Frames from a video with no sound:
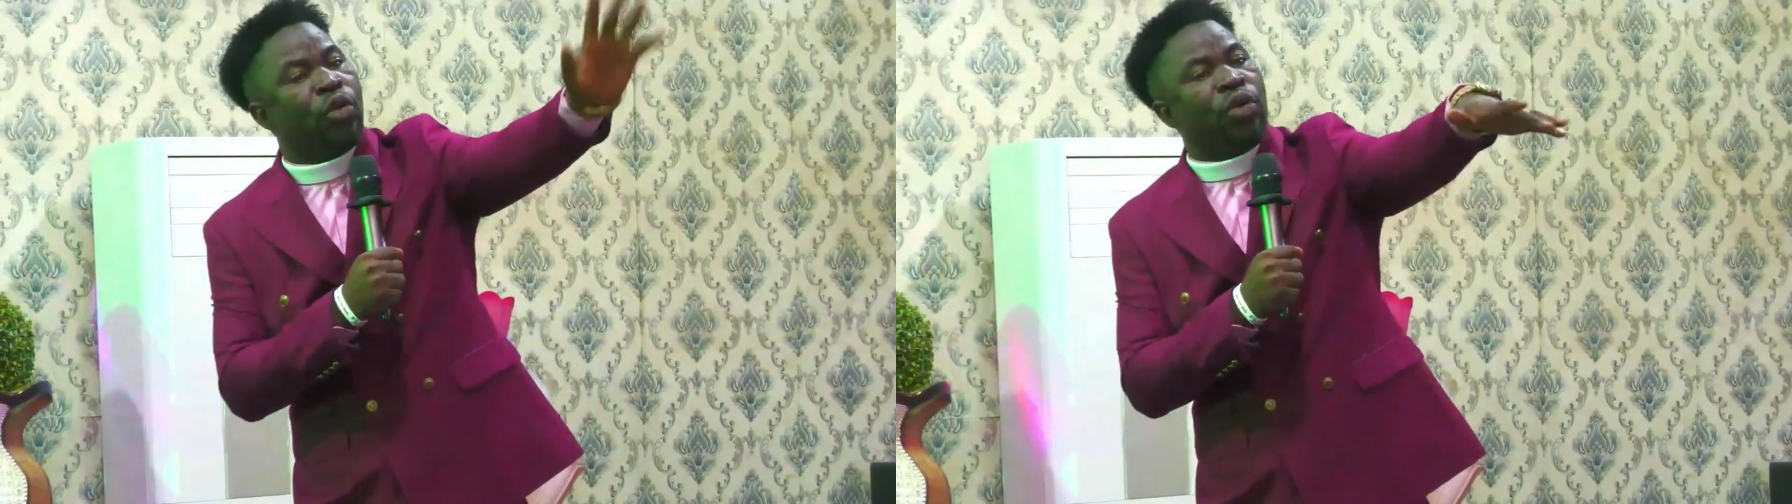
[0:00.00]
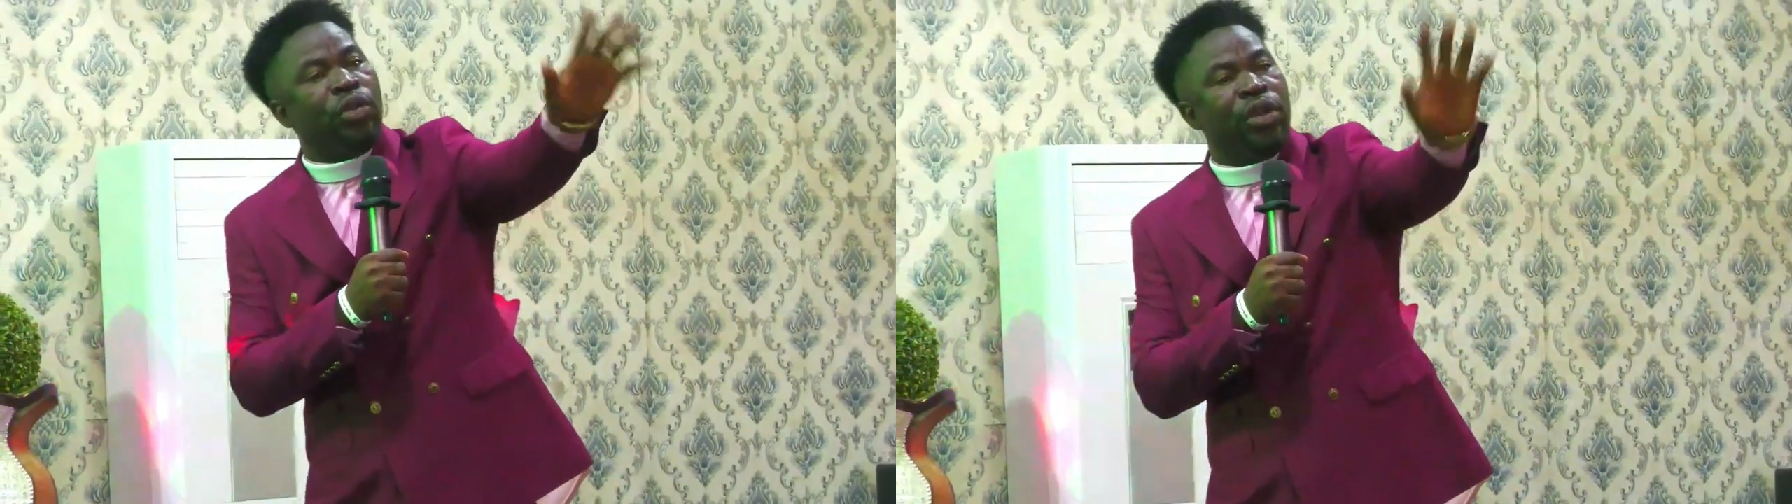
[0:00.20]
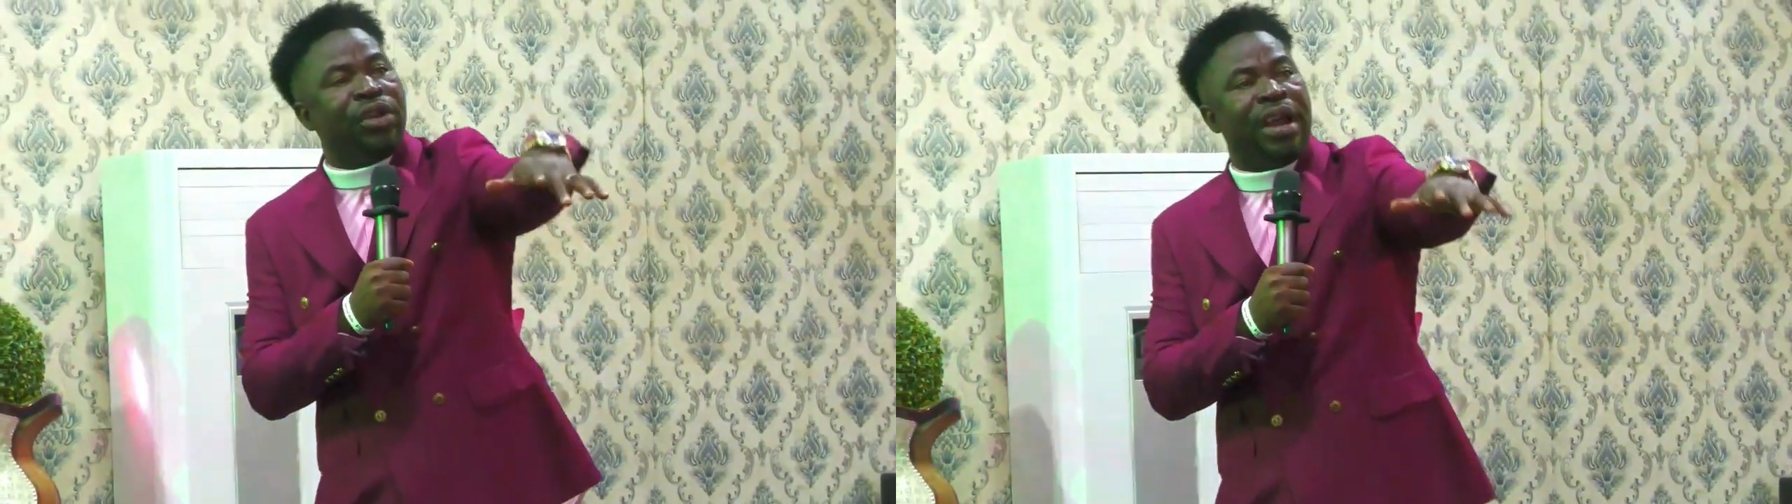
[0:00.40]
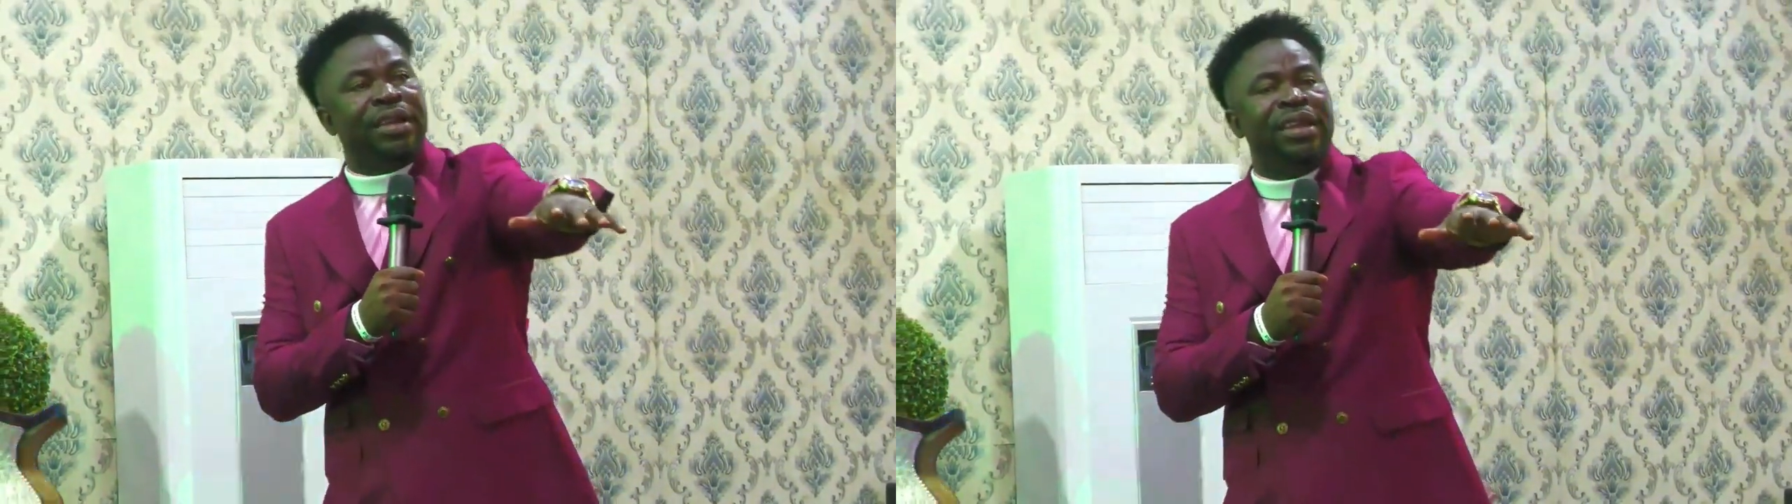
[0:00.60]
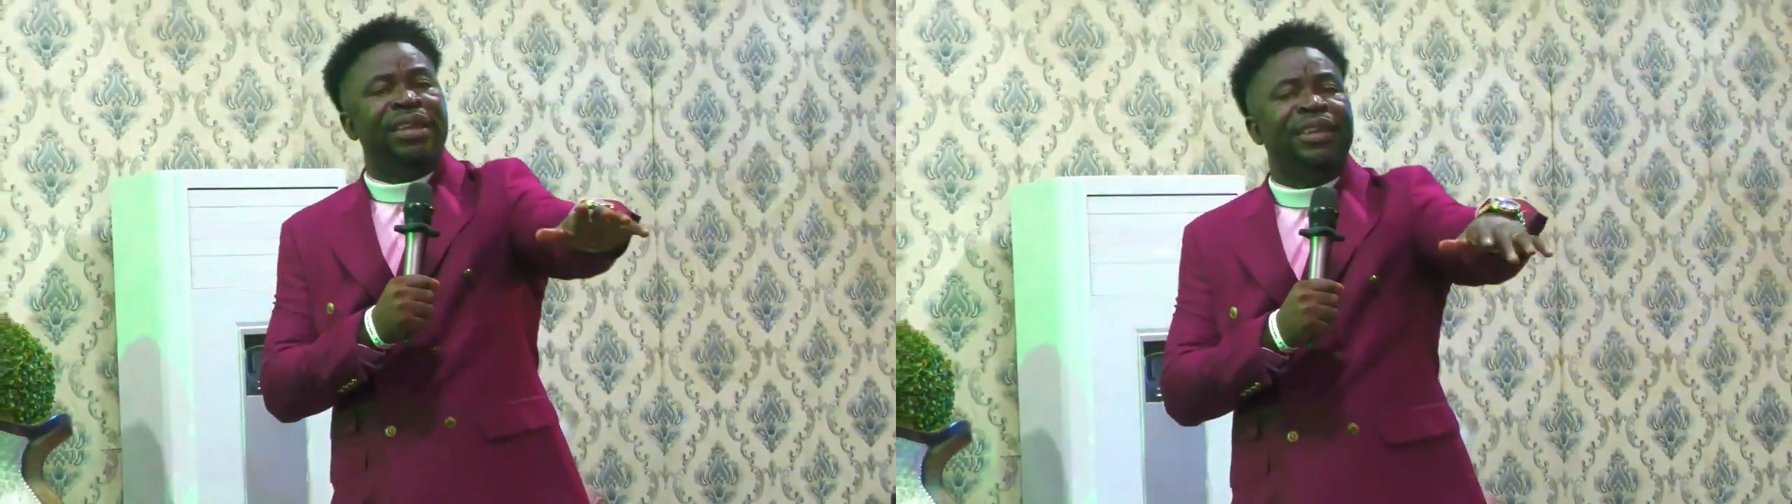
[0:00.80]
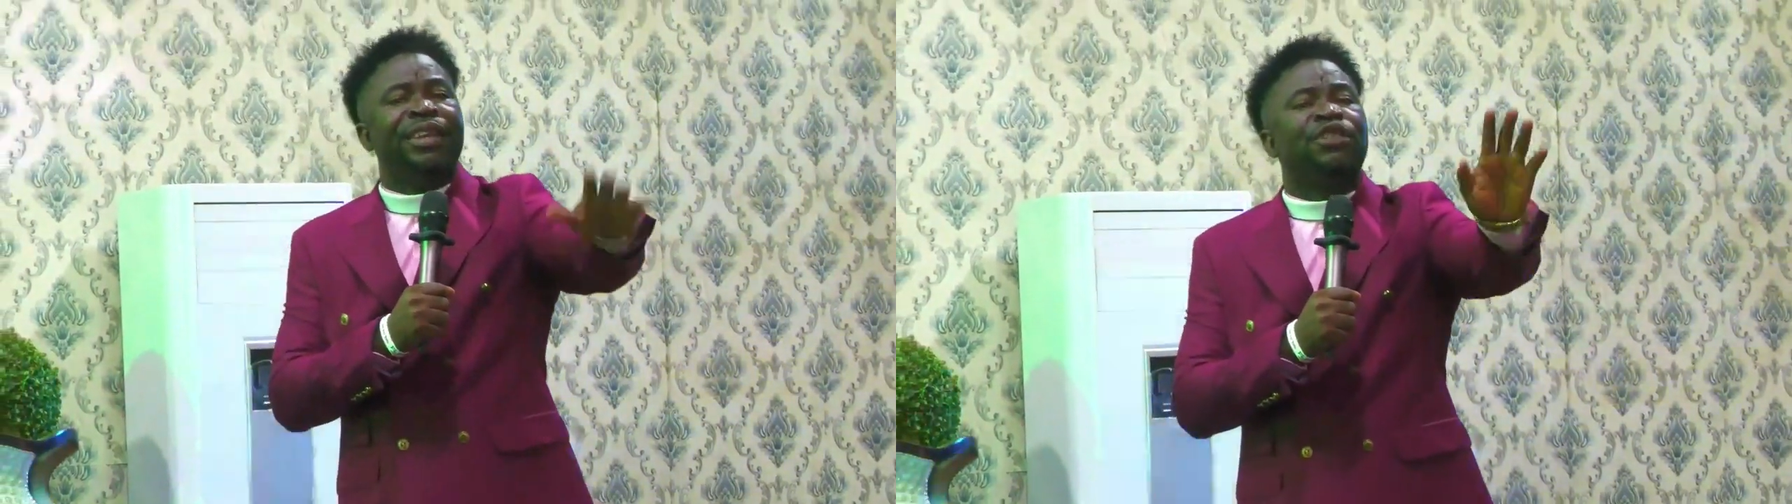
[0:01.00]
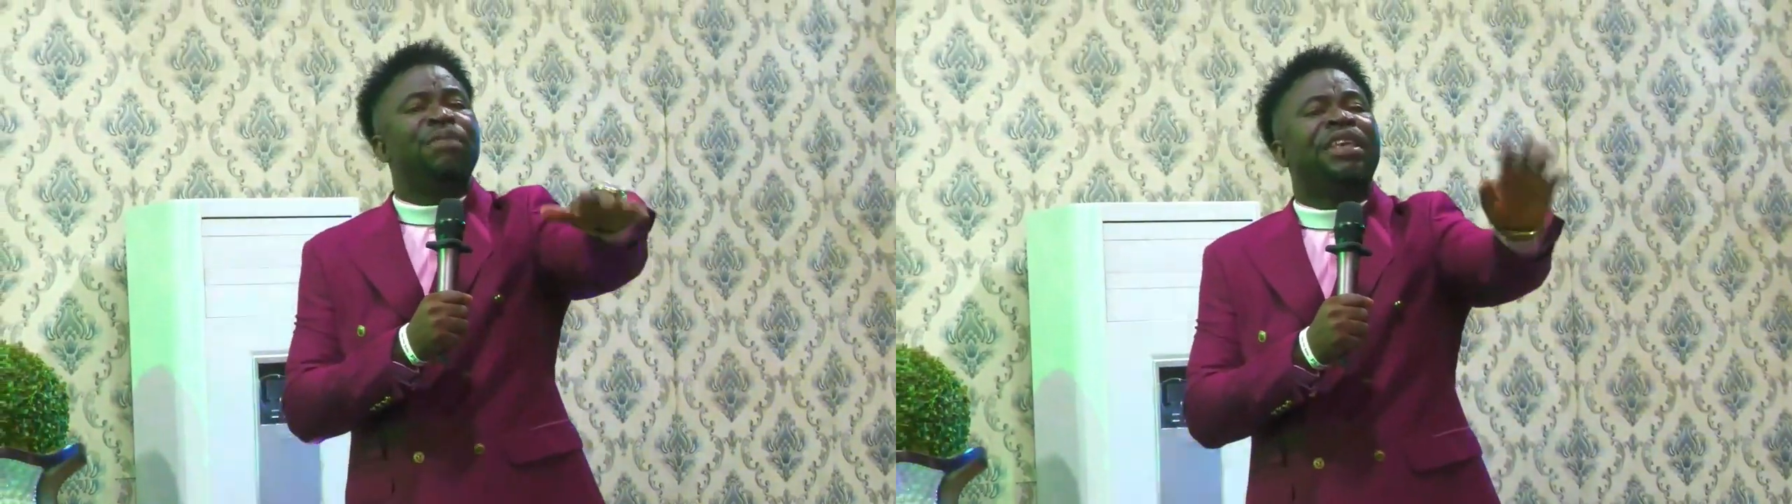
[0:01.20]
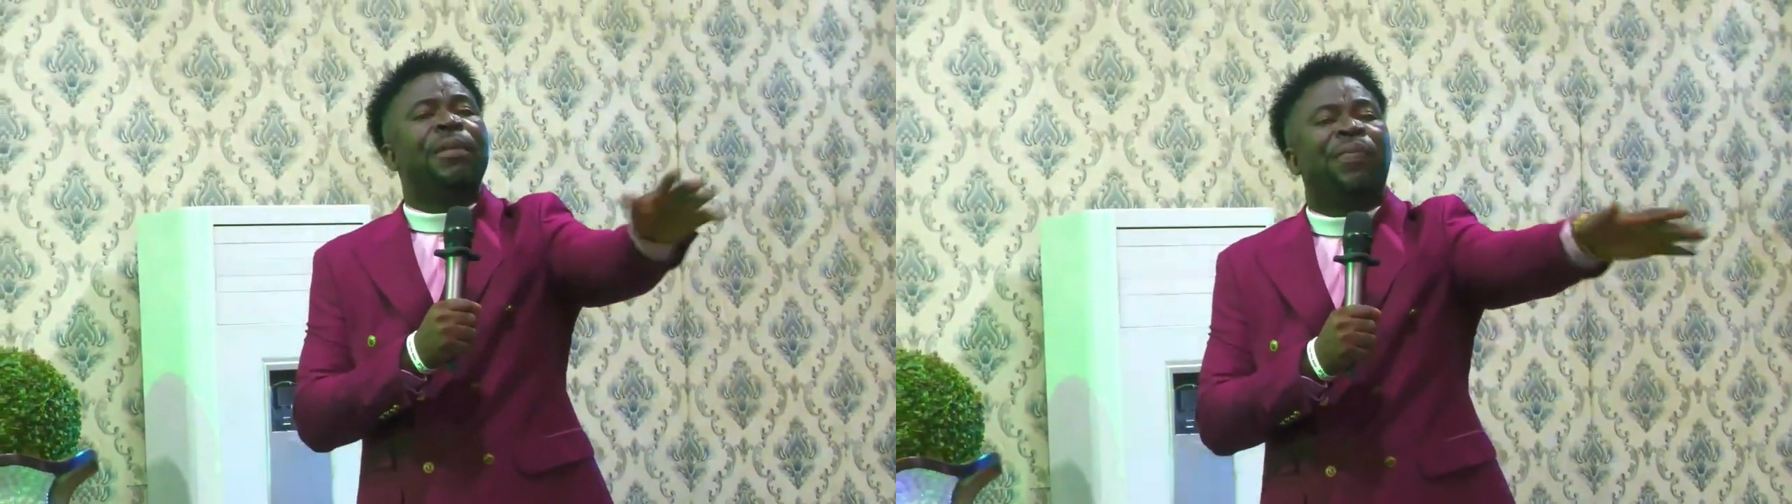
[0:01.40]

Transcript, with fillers: on the ground is making